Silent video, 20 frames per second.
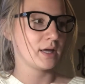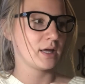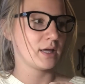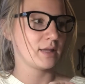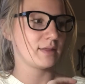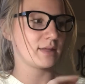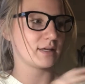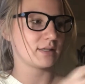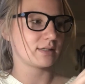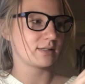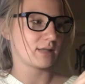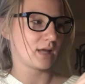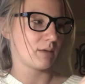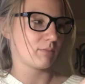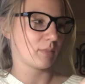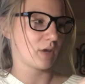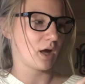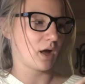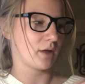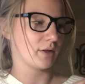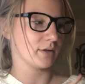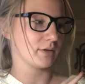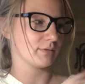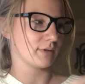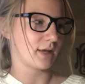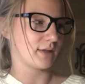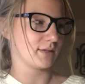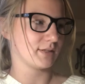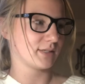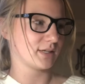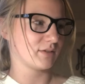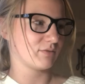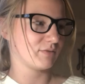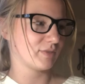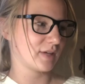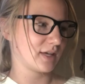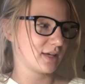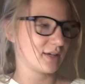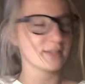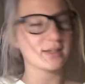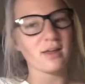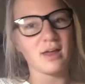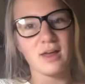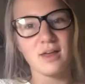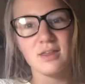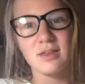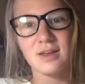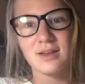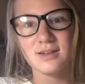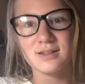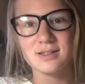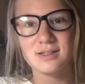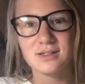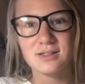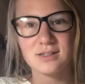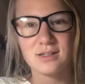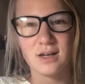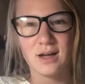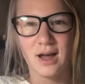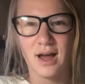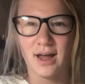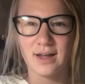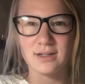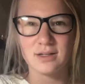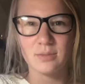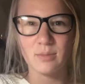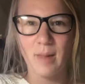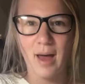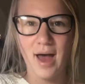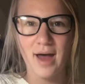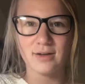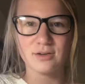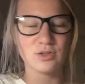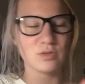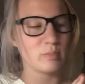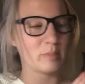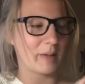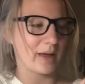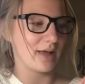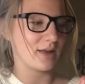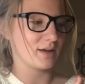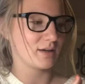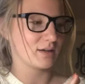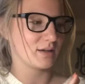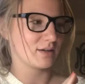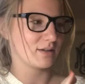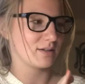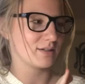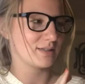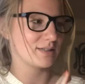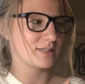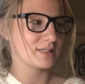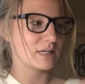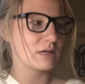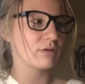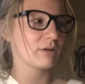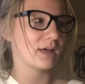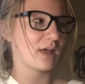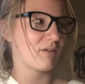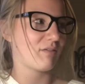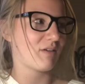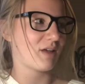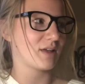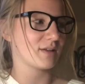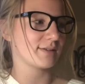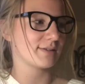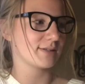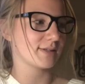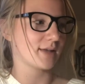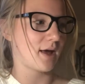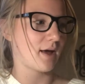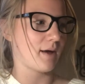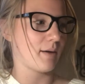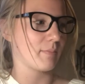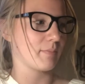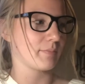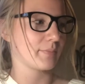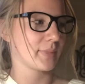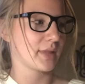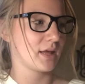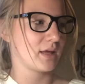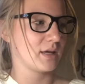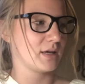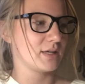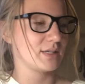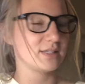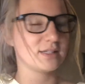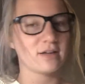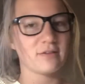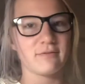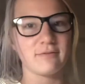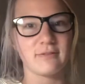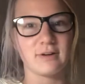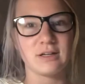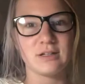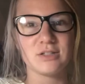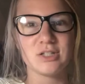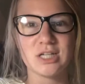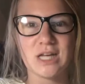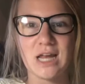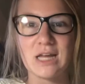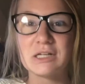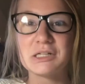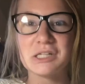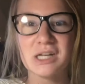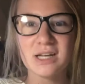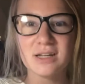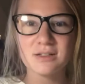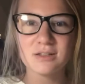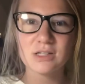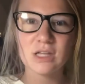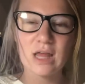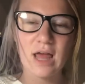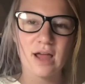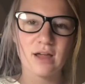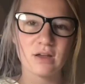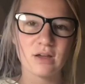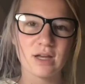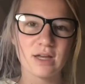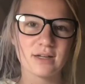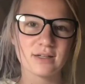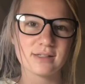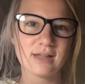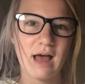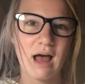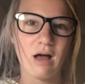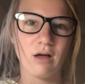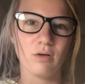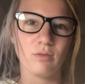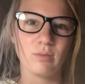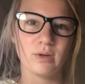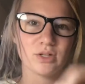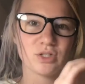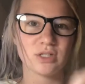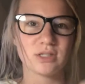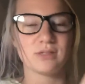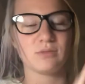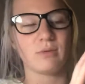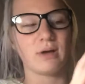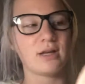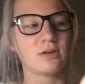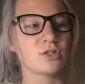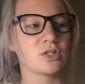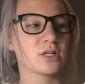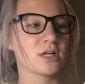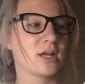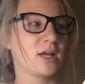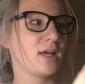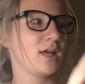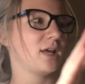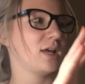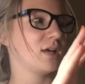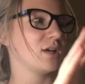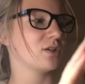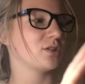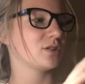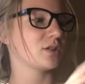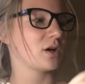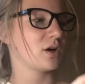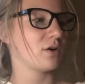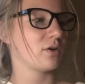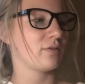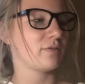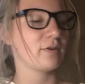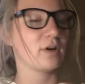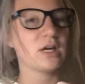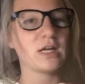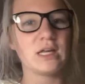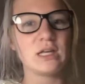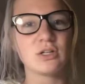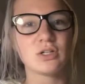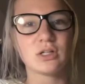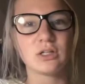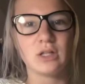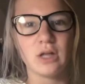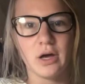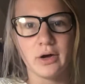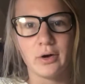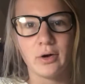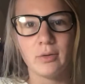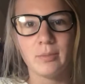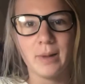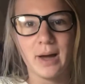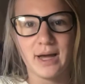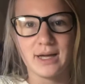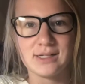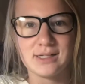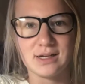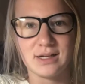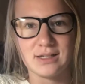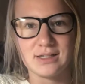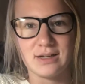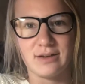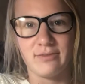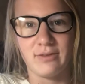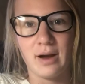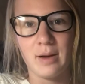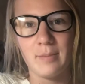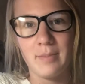the same color relatively, because I like things to kind of match, but still give it some differentiation so that you can tell which is which. So for each lobe, I did a different